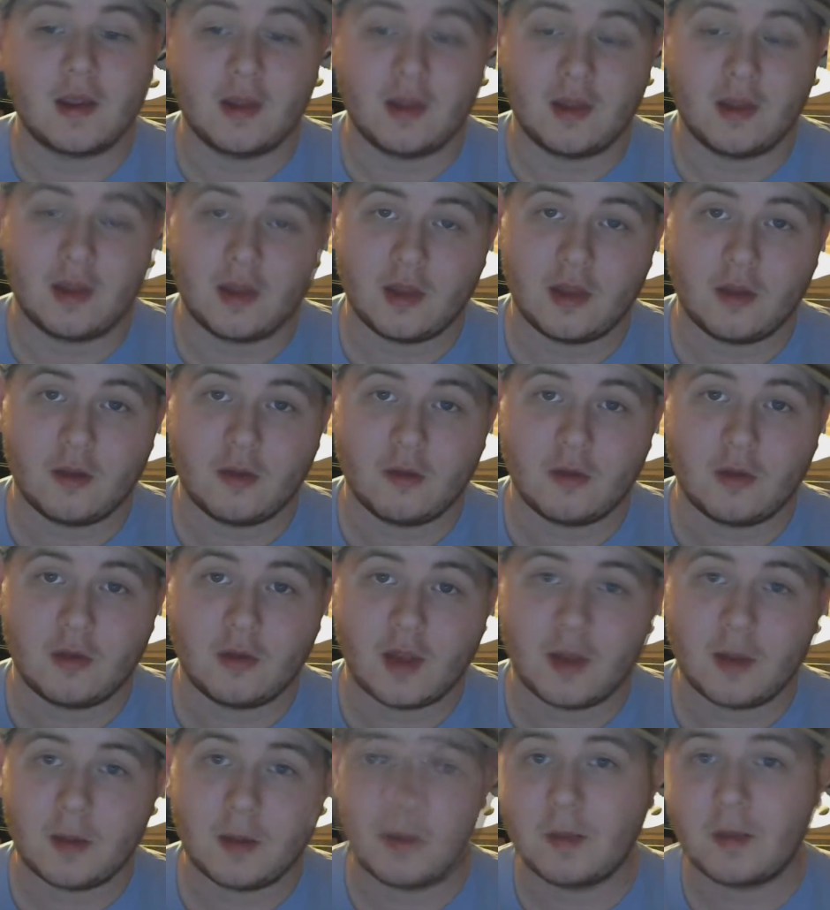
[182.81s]
There's a
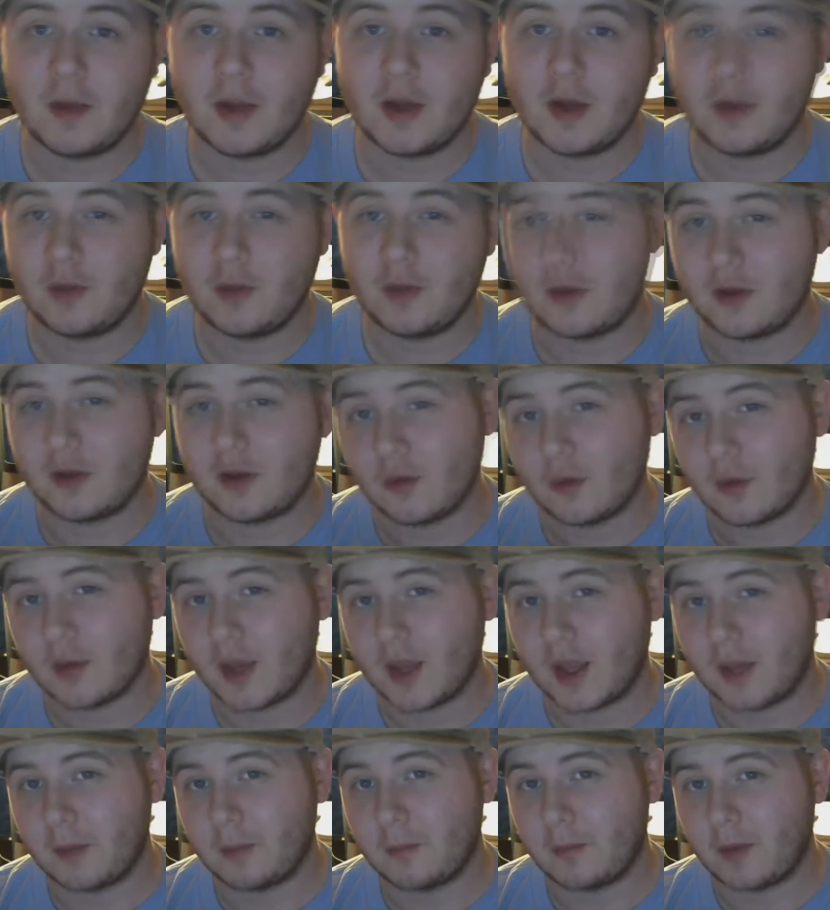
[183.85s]
lot of people I know that don't
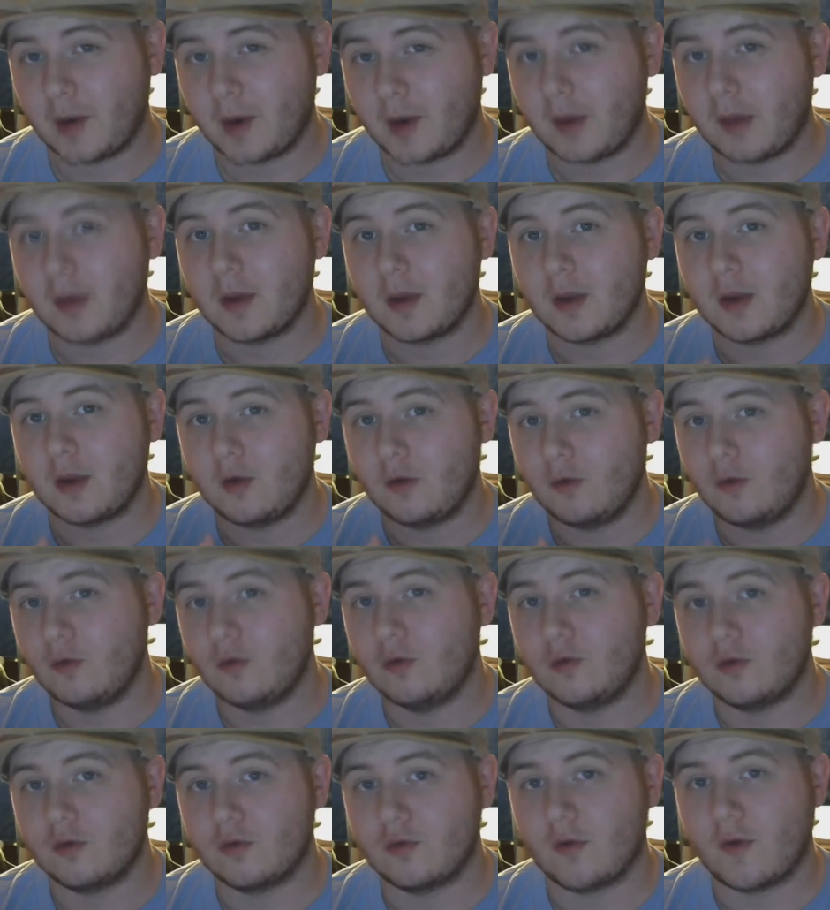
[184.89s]
like it, but I'm a
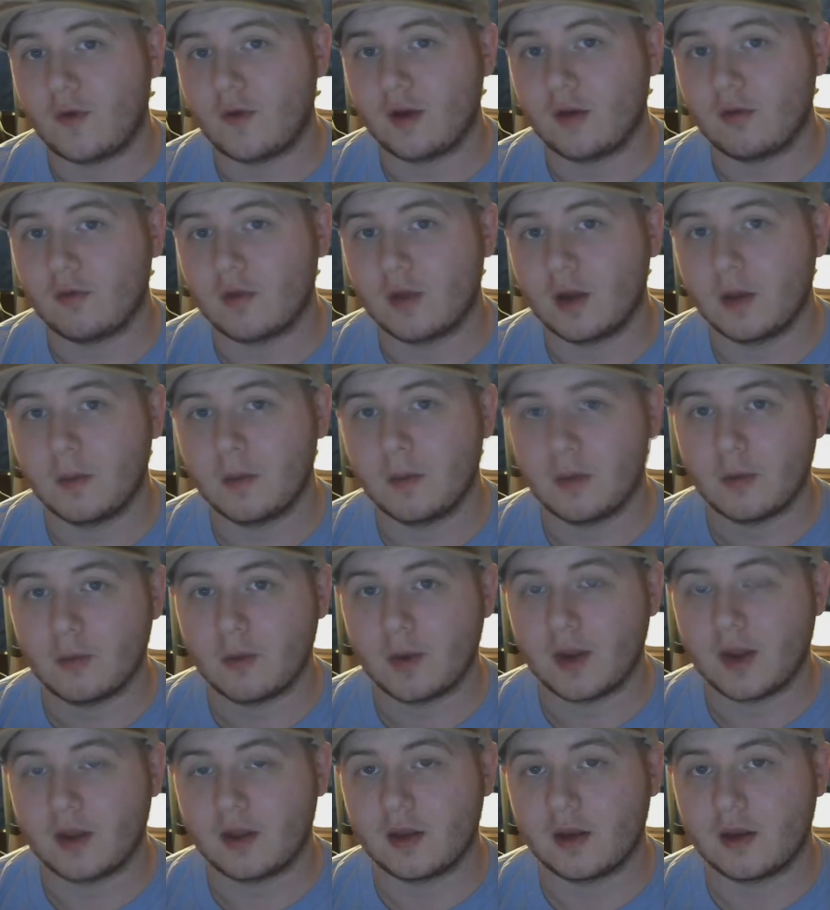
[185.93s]
huge fan of cinnamon
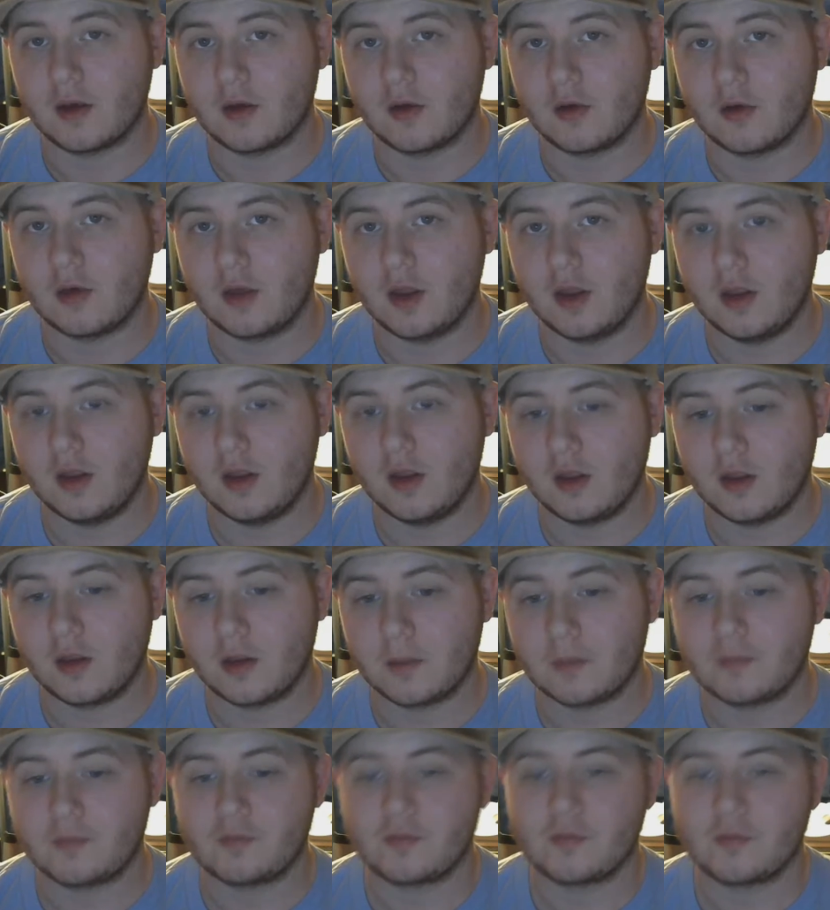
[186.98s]
raisin cookies.
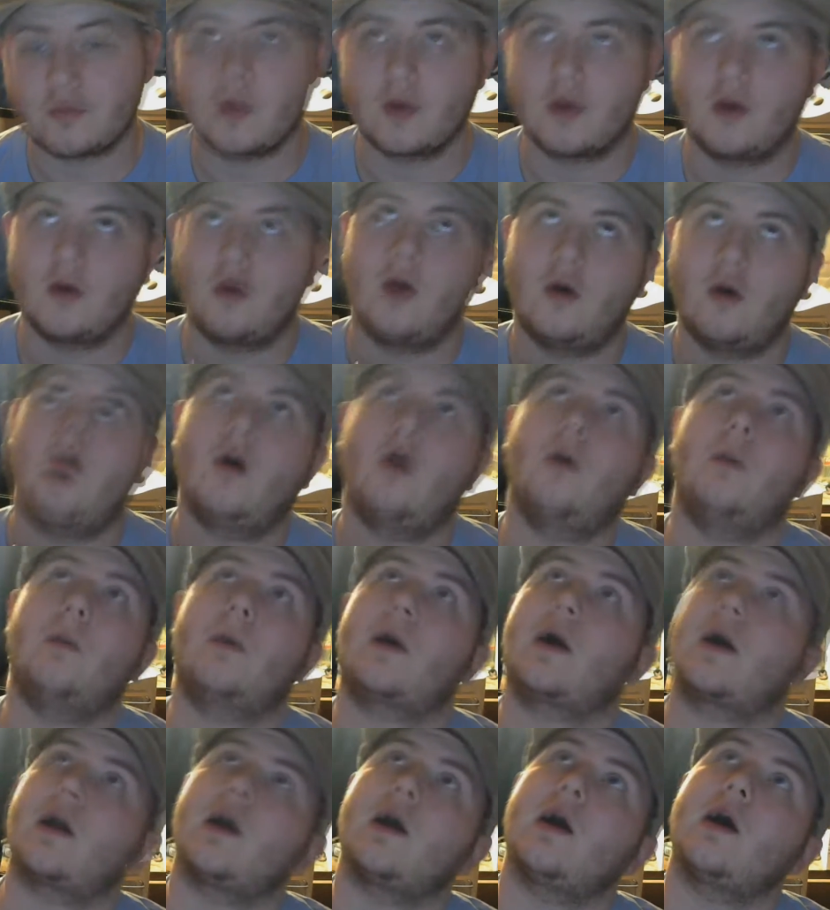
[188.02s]
Oh
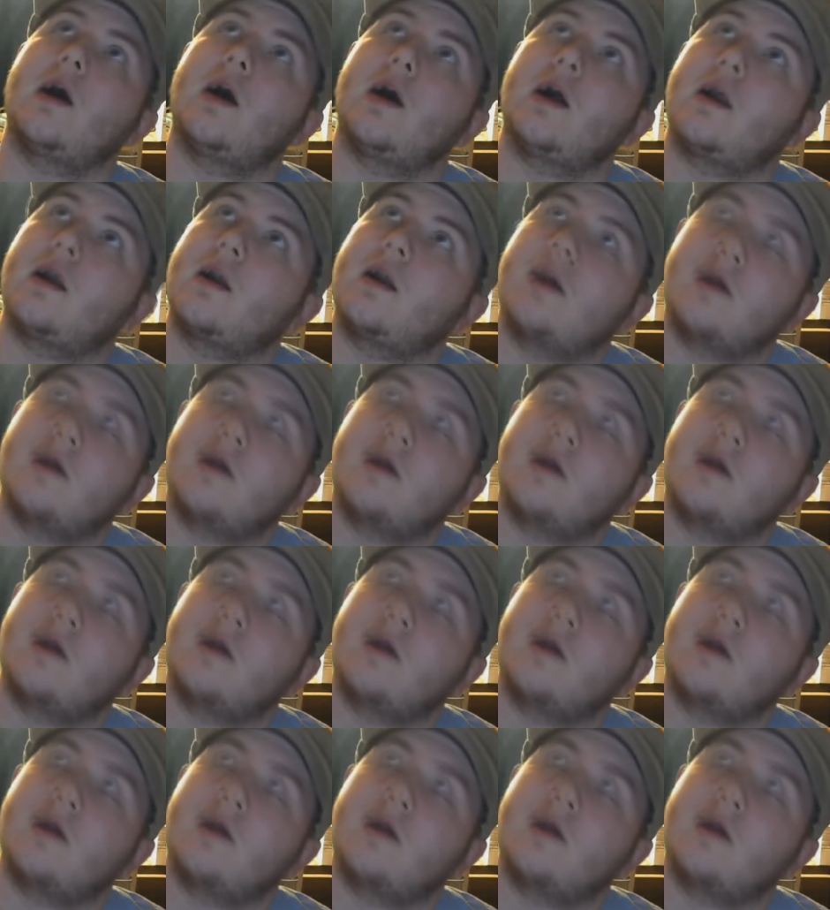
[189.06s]
my god.